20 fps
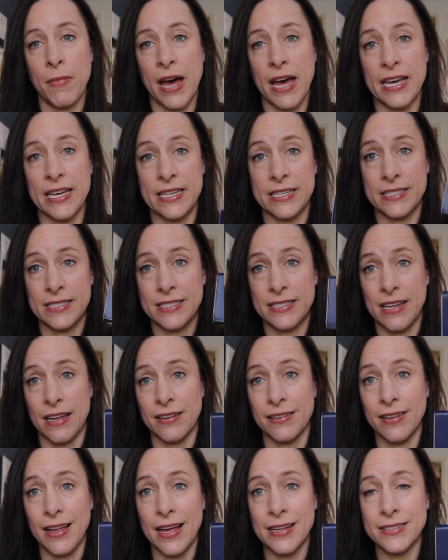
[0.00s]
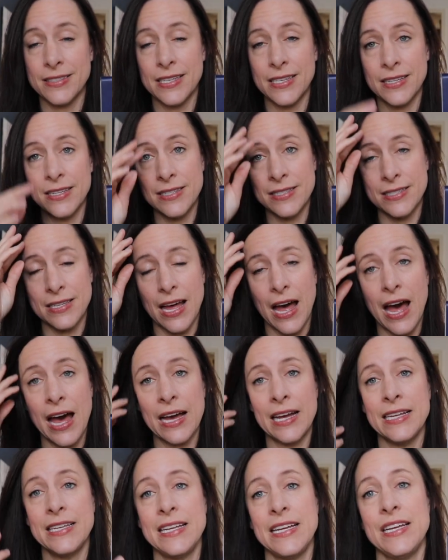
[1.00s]
my sunglasses,
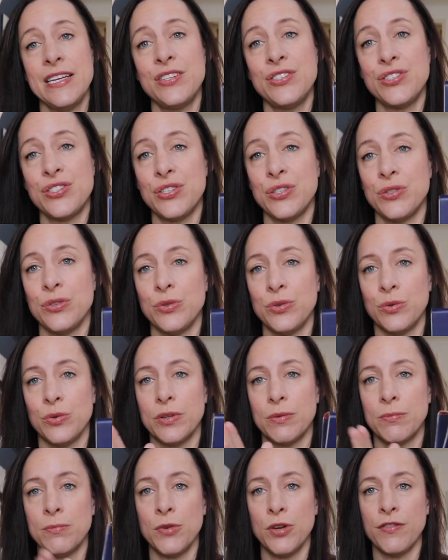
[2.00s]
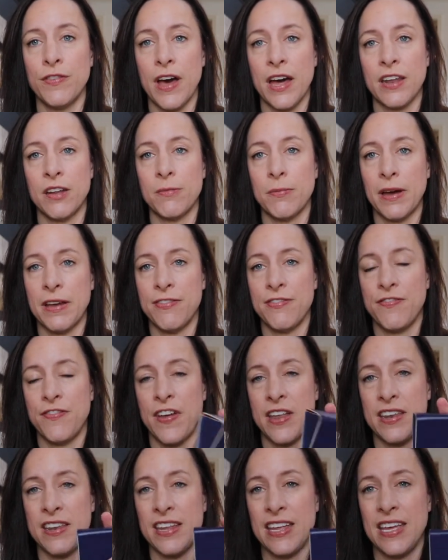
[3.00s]
I need to move out of my
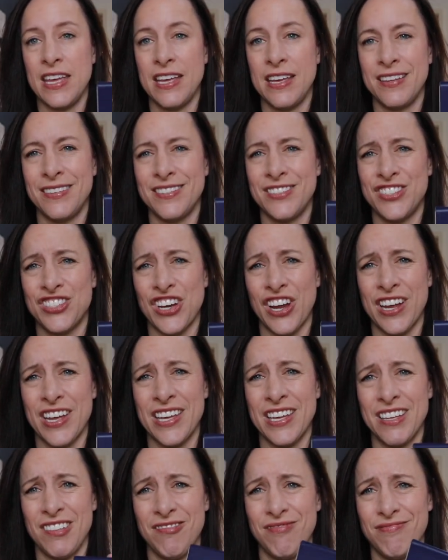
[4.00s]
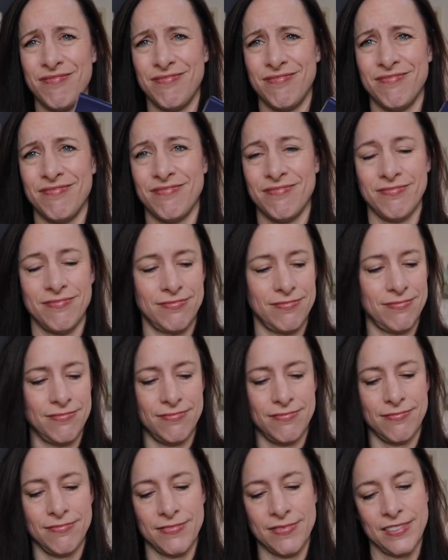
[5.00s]
Fendi giant
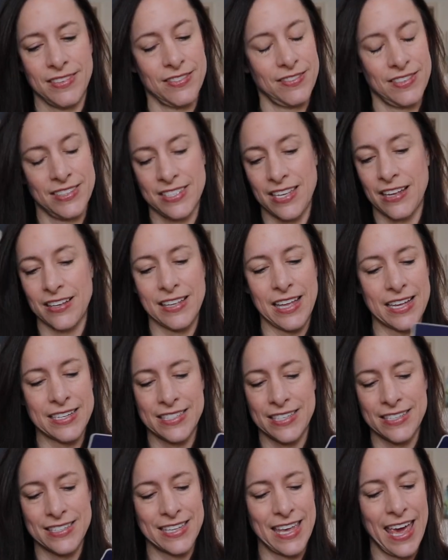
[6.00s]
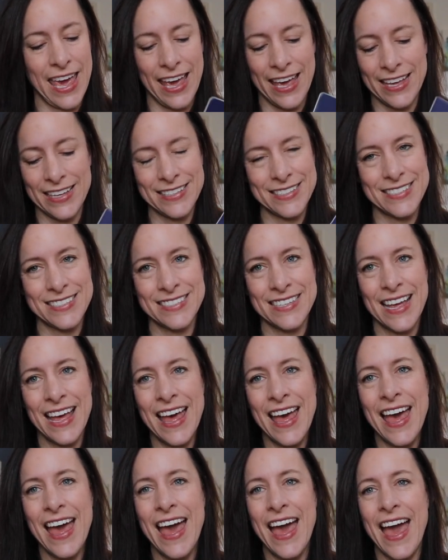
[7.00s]
sunglasses case
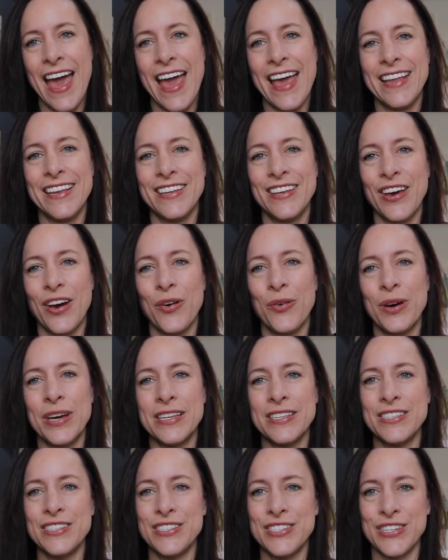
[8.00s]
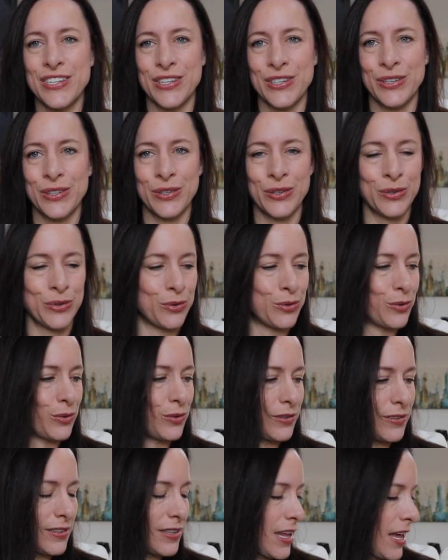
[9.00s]
and go into
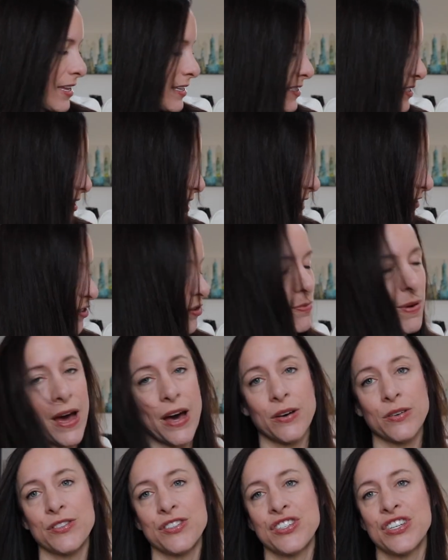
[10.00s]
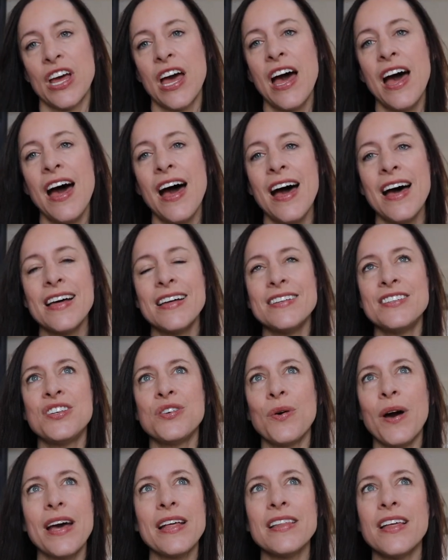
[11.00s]
a soft pouch.
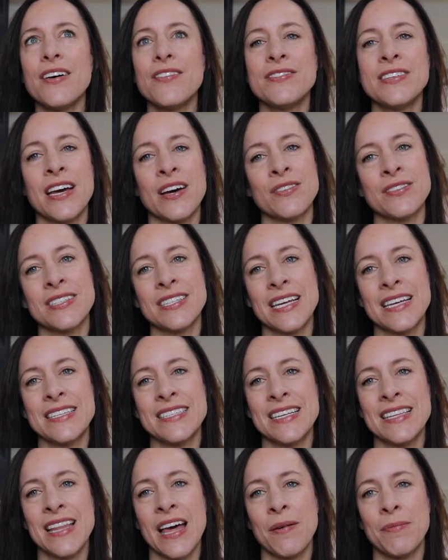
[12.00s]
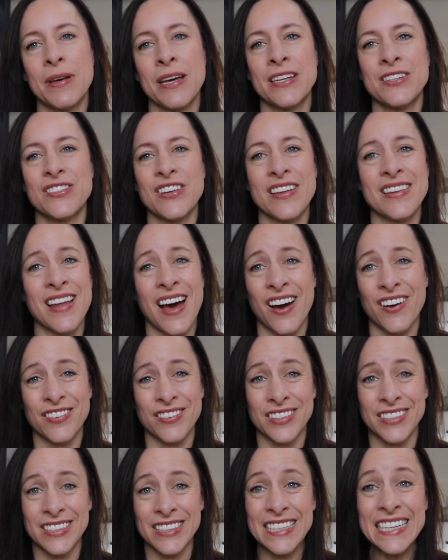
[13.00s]
Do I love downsizing that much? Not
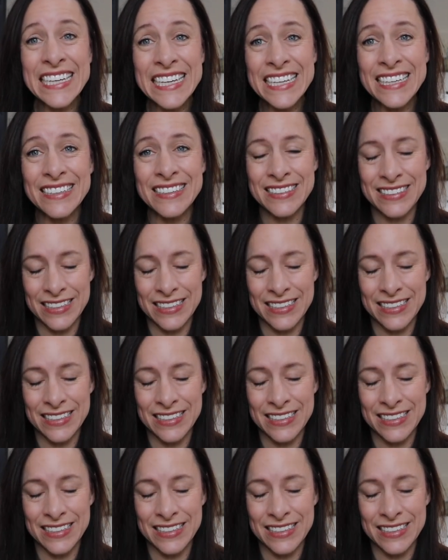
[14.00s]
really.